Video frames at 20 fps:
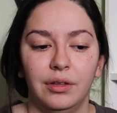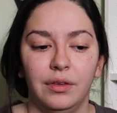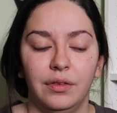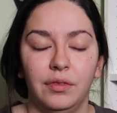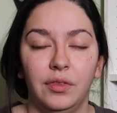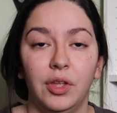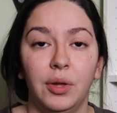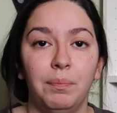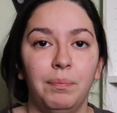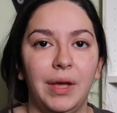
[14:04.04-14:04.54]

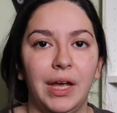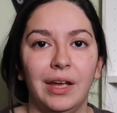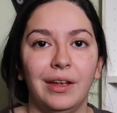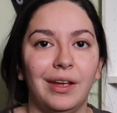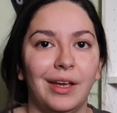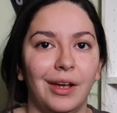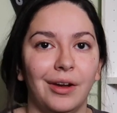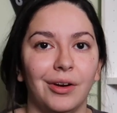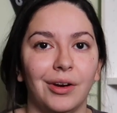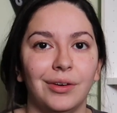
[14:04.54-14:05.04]
the main
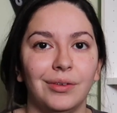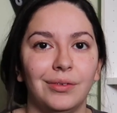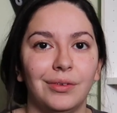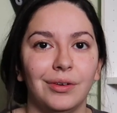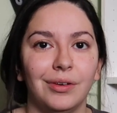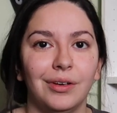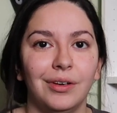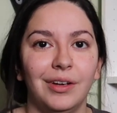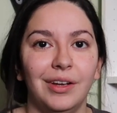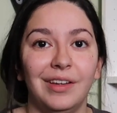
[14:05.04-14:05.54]

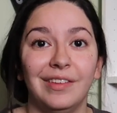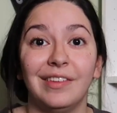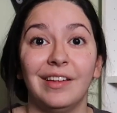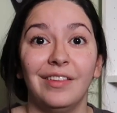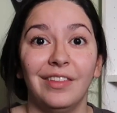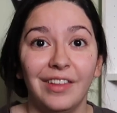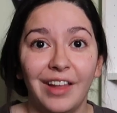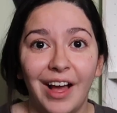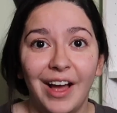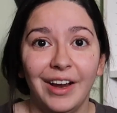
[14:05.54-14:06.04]
character is a
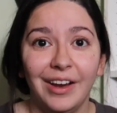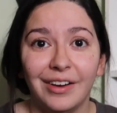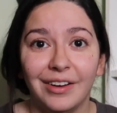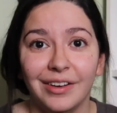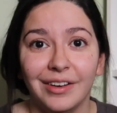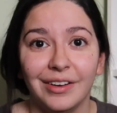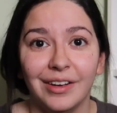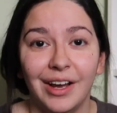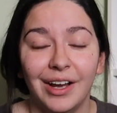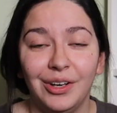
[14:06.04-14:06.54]

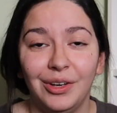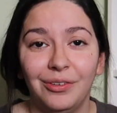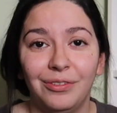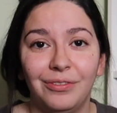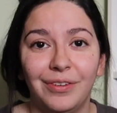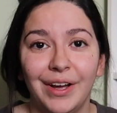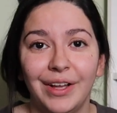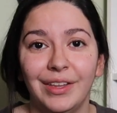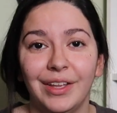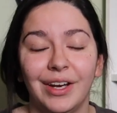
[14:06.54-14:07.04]
liar, and you
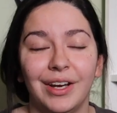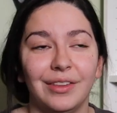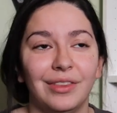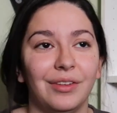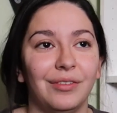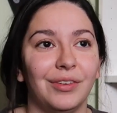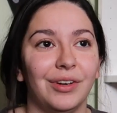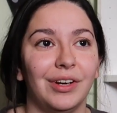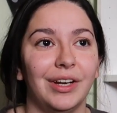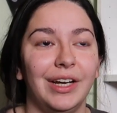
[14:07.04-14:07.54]
find that at the
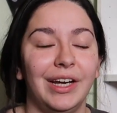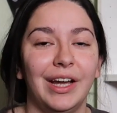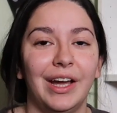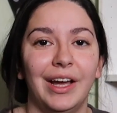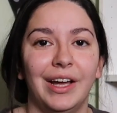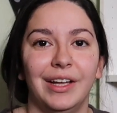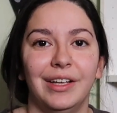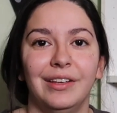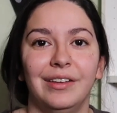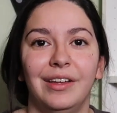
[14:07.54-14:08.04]
very
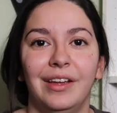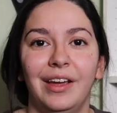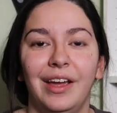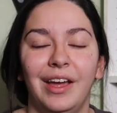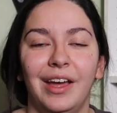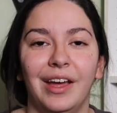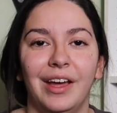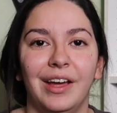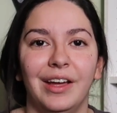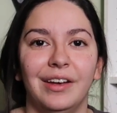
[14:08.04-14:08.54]
end,
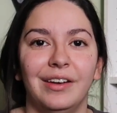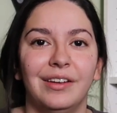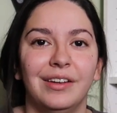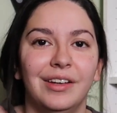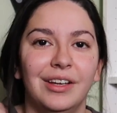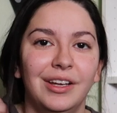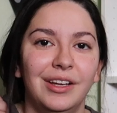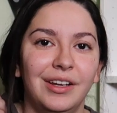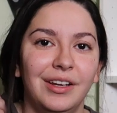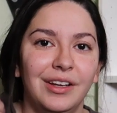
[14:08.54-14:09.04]
and
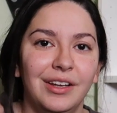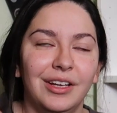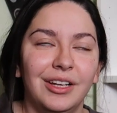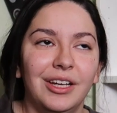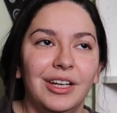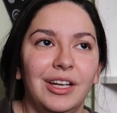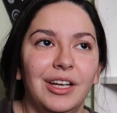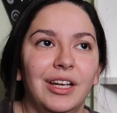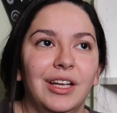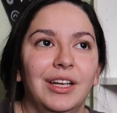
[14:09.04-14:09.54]

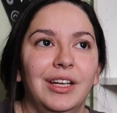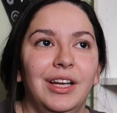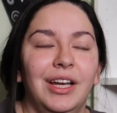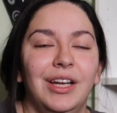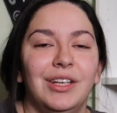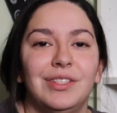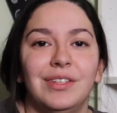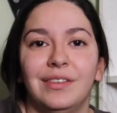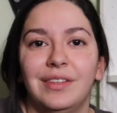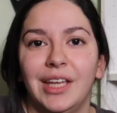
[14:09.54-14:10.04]

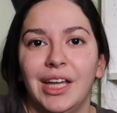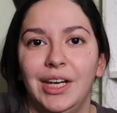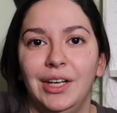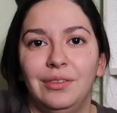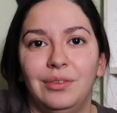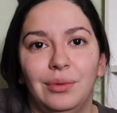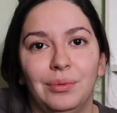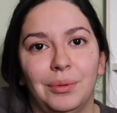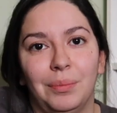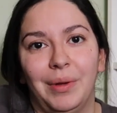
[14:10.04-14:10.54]
it's just getting
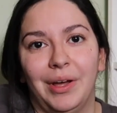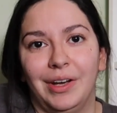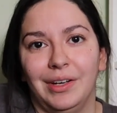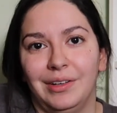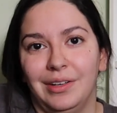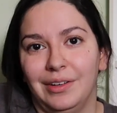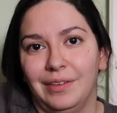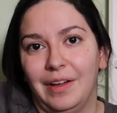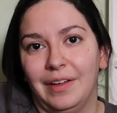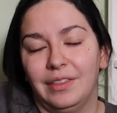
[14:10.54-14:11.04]
too
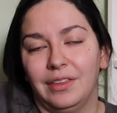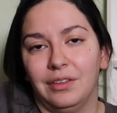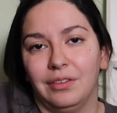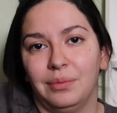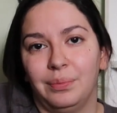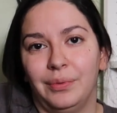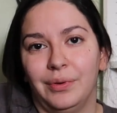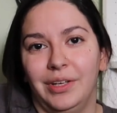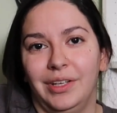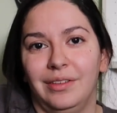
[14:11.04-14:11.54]
repetitive at this
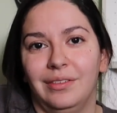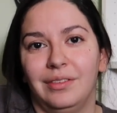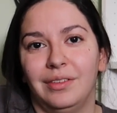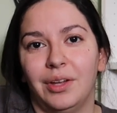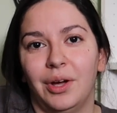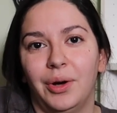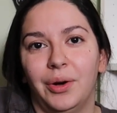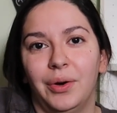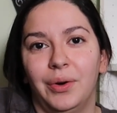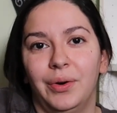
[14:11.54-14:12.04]
point.
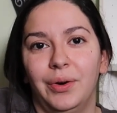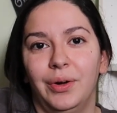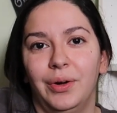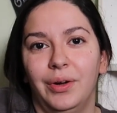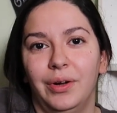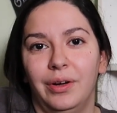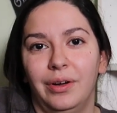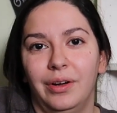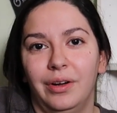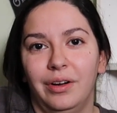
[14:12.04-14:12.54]
So
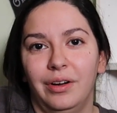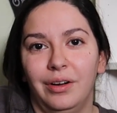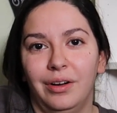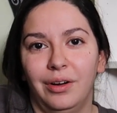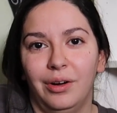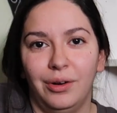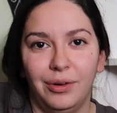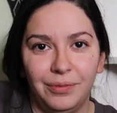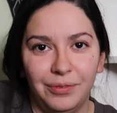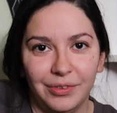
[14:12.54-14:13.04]

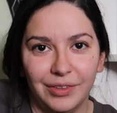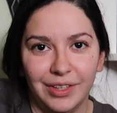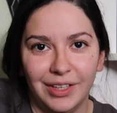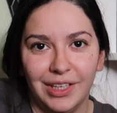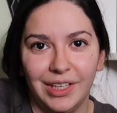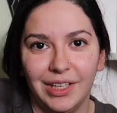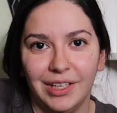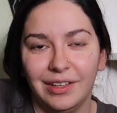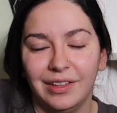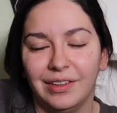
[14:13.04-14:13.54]

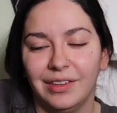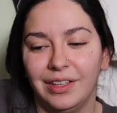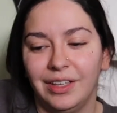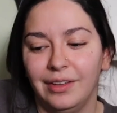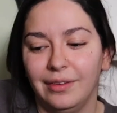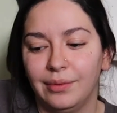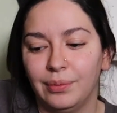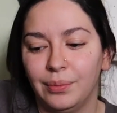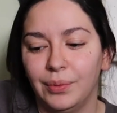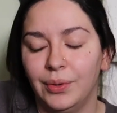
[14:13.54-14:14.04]
hopefully
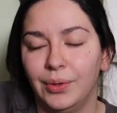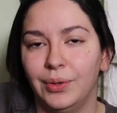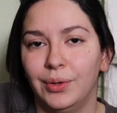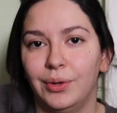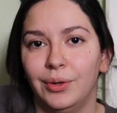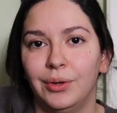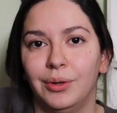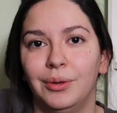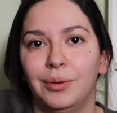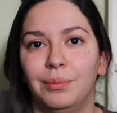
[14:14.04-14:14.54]
these
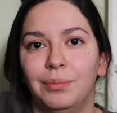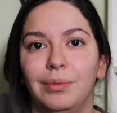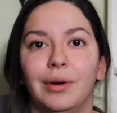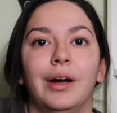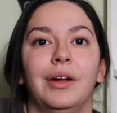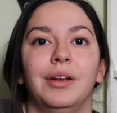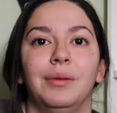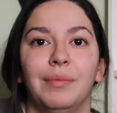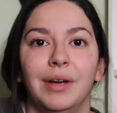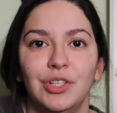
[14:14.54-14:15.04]
will
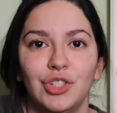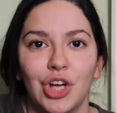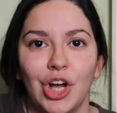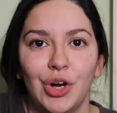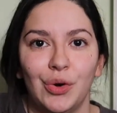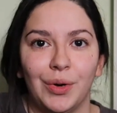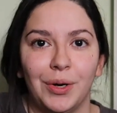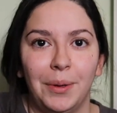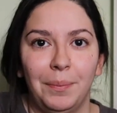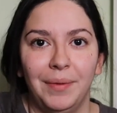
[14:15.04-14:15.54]
broaden my
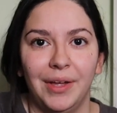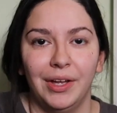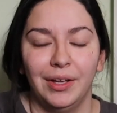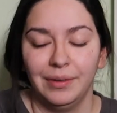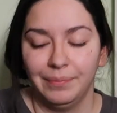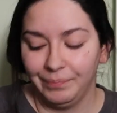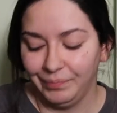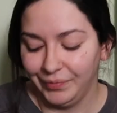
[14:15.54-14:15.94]
genre a bit.